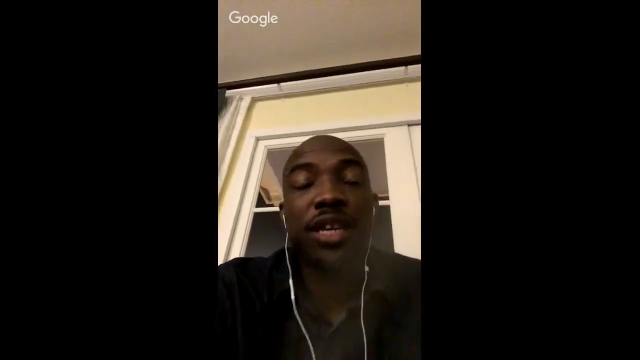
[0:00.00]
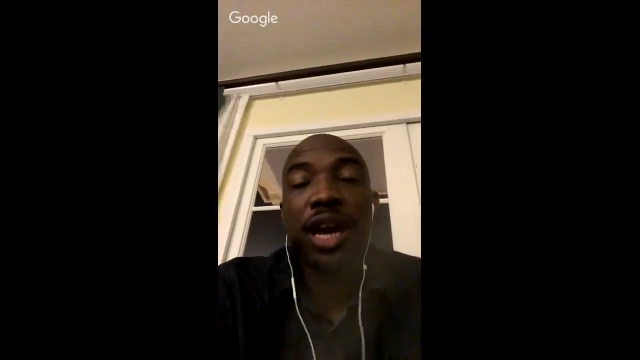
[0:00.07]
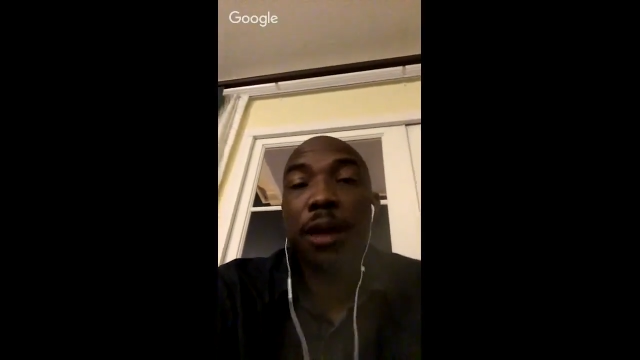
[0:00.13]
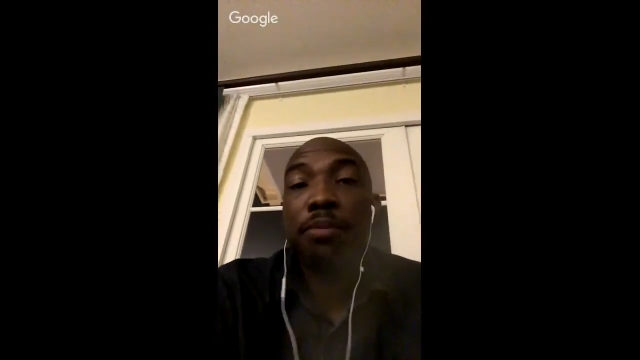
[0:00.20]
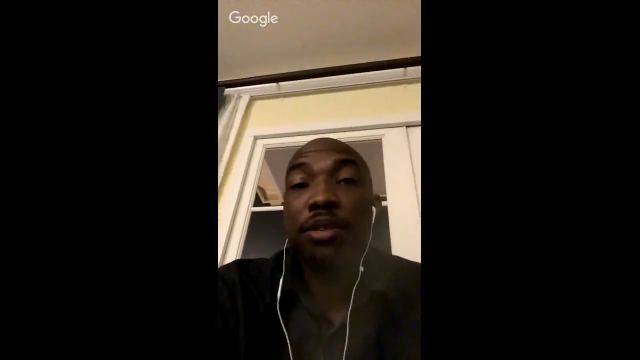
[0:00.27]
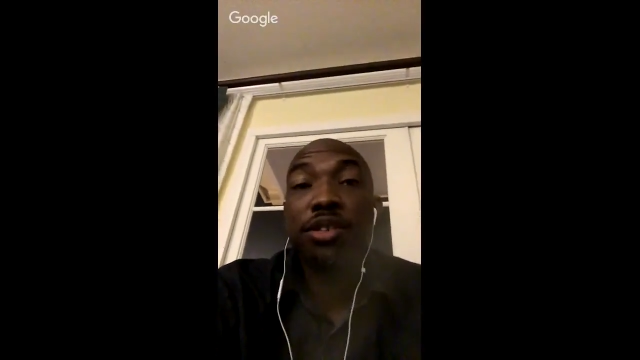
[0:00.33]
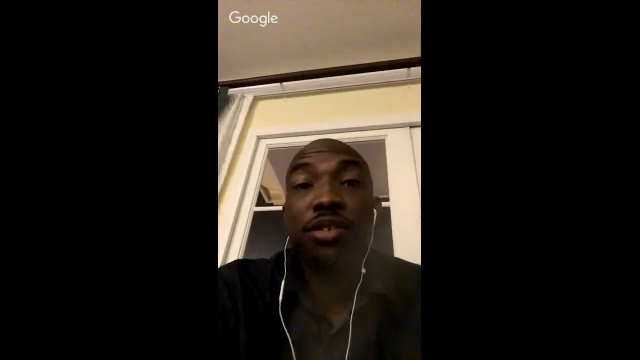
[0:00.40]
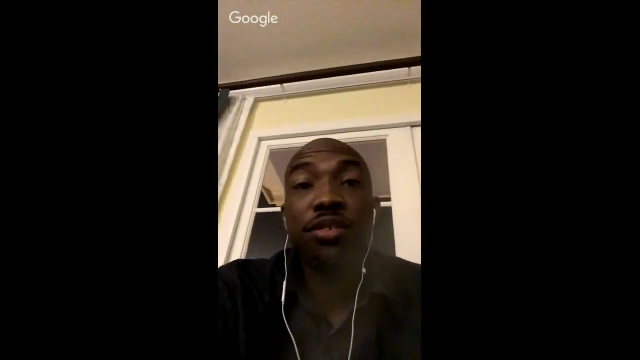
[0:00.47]

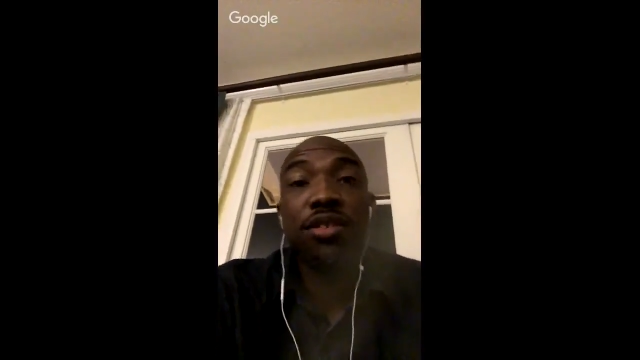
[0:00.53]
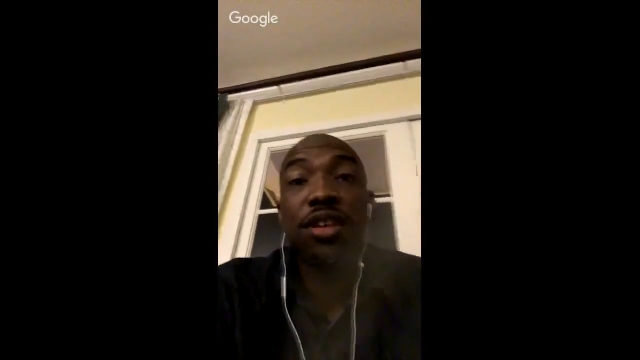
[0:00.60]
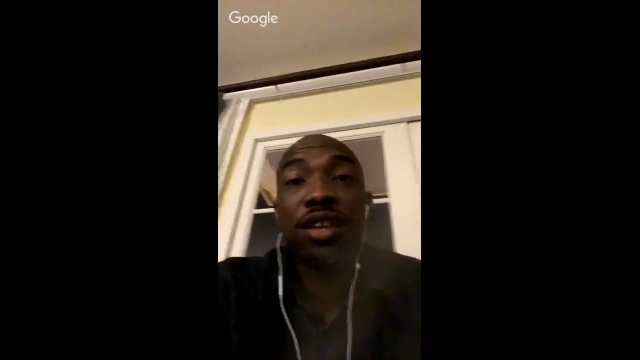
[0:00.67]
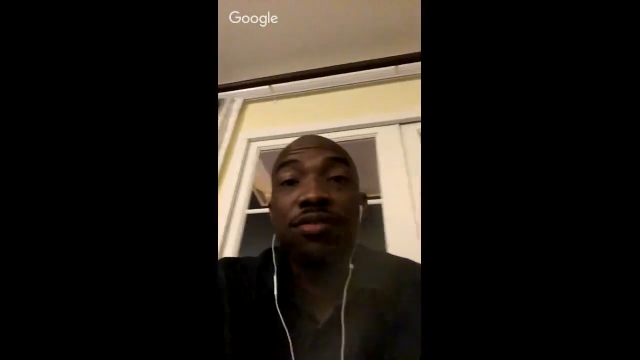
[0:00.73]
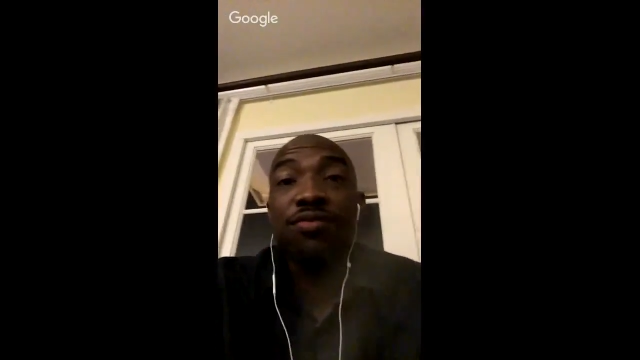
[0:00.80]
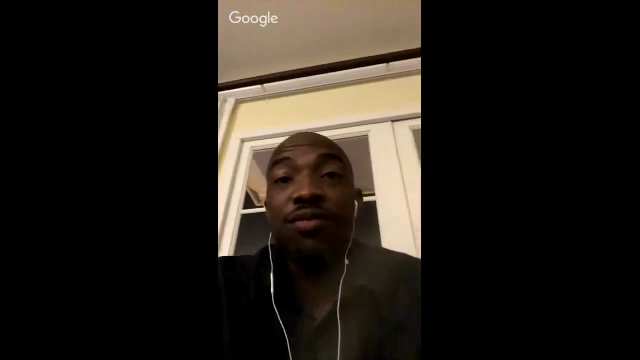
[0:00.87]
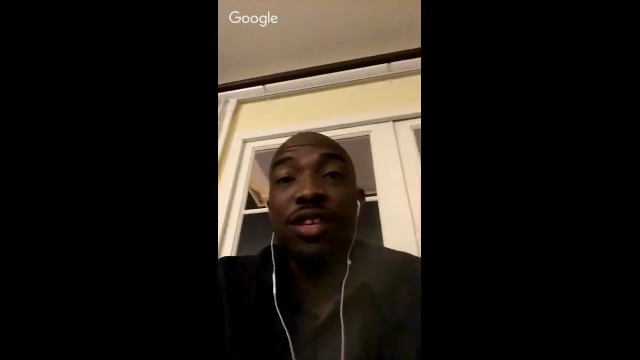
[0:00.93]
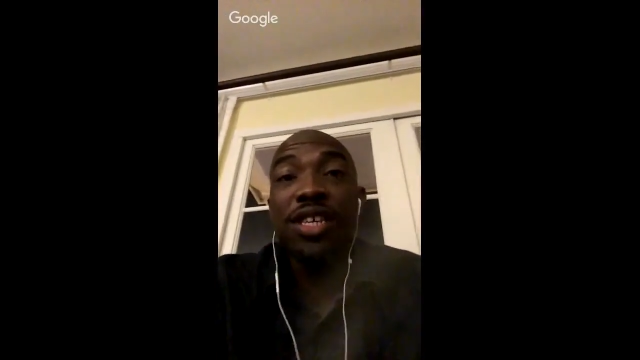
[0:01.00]
opportunity, I was
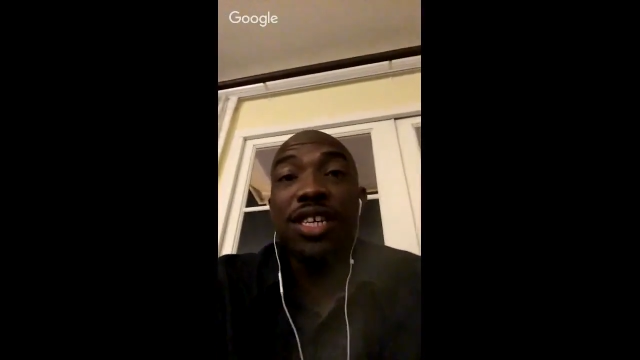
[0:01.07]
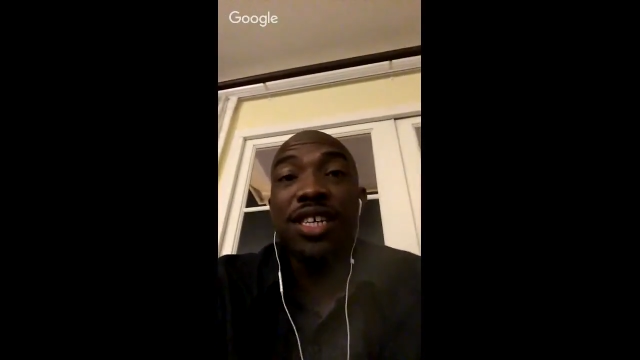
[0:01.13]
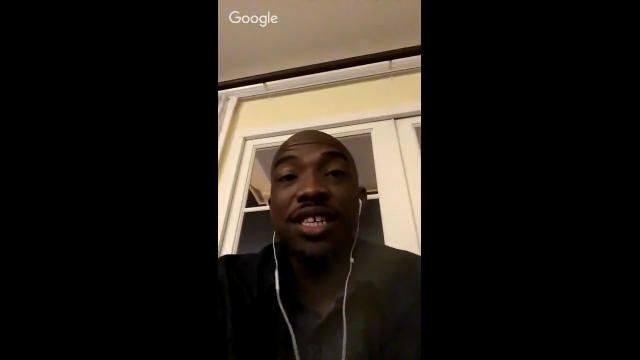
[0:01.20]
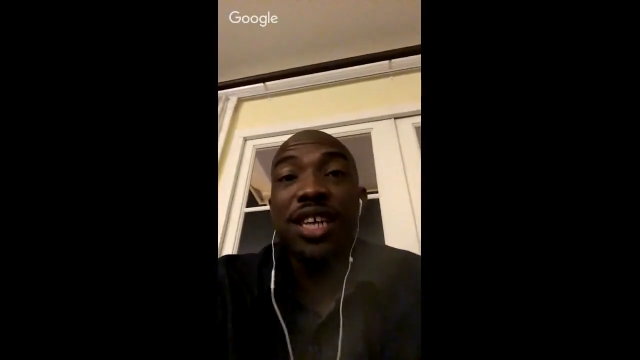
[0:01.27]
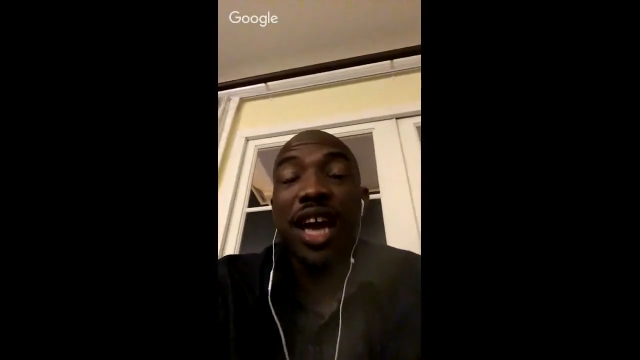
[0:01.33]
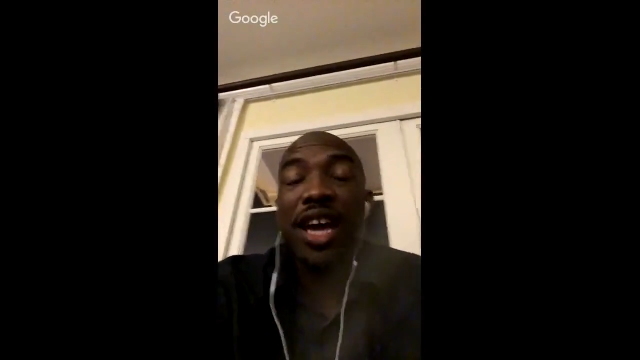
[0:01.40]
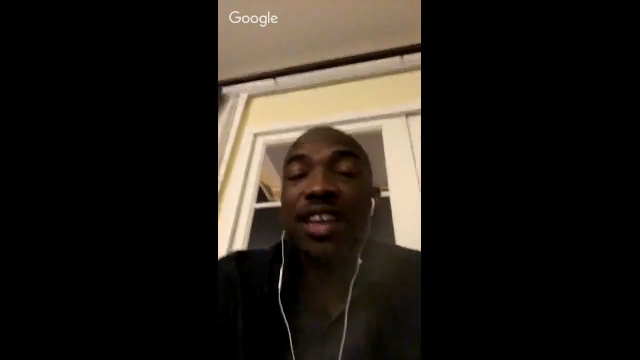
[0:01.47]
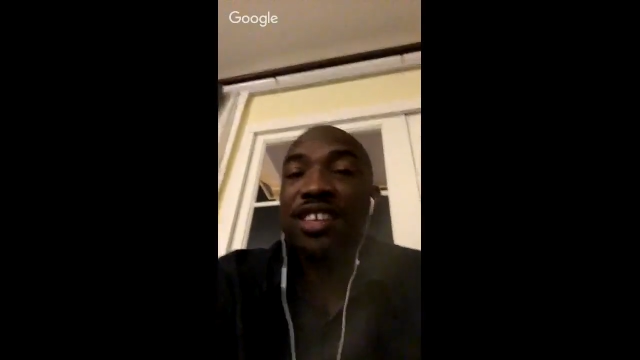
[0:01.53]
really
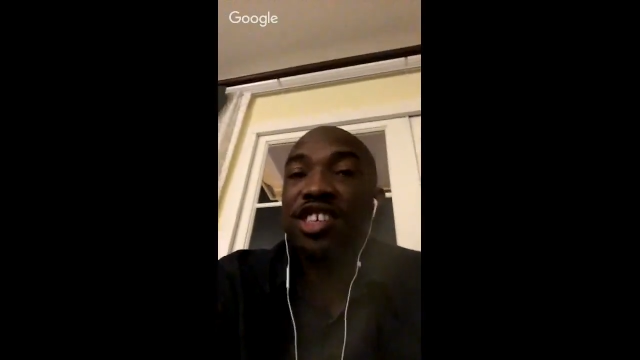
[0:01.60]
excited.